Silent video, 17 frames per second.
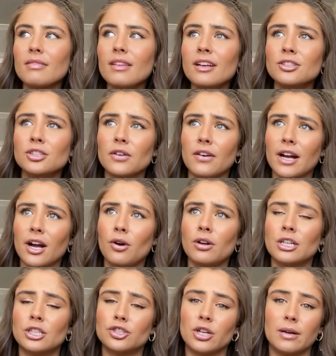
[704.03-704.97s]
So if I go on a
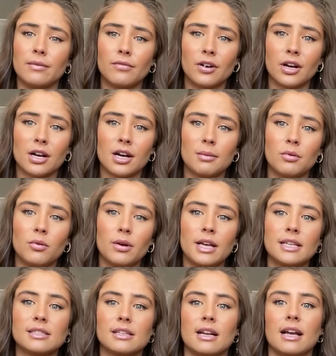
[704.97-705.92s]
trip for a couple
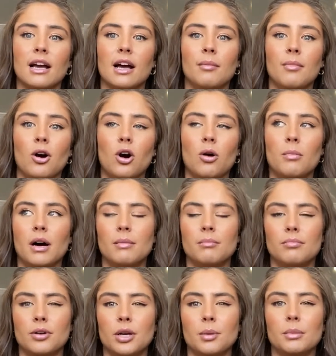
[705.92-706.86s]
weeks and I come home, I'm
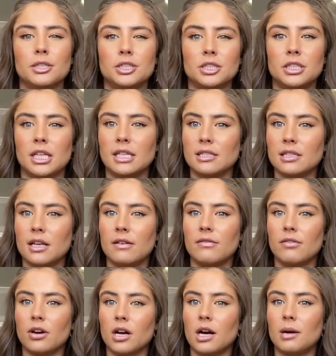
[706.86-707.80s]
pretty much sneezing
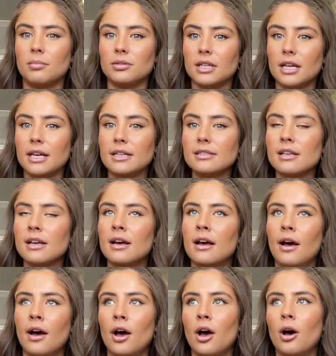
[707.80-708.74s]
for a couple days.
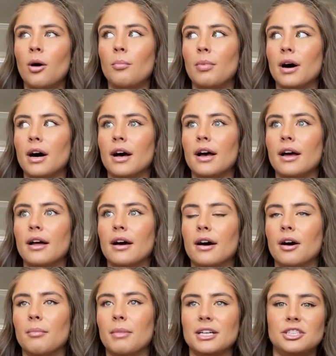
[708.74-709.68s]
But
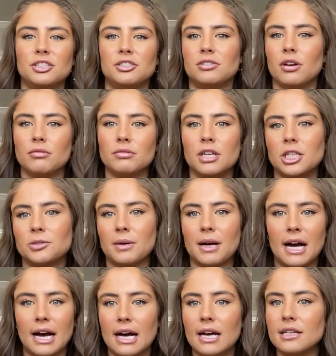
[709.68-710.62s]
I just don't touch
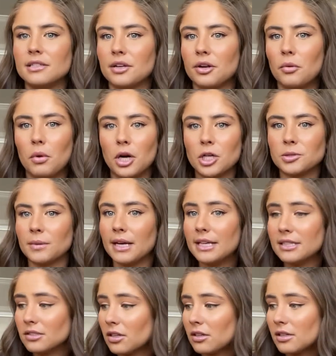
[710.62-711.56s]
my eyes, and I wash my
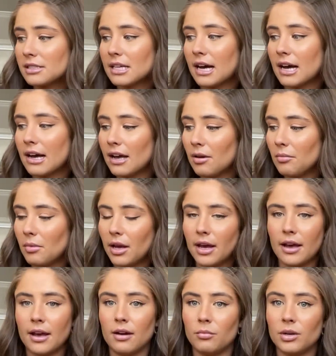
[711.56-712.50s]
hands all the time,
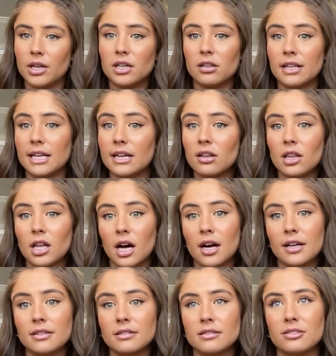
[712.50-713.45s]
and we clean a
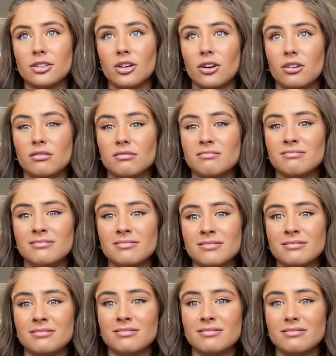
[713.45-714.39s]
lot. So
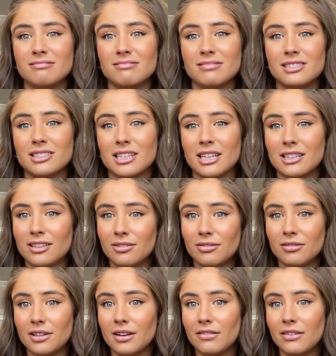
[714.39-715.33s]
it's like the
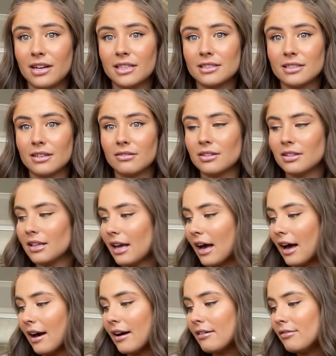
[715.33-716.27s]
only advice I really
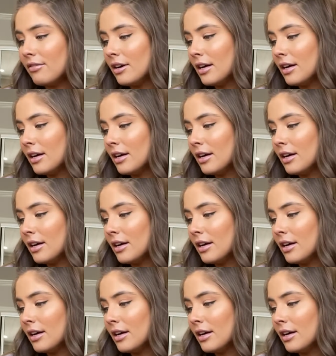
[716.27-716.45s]
have.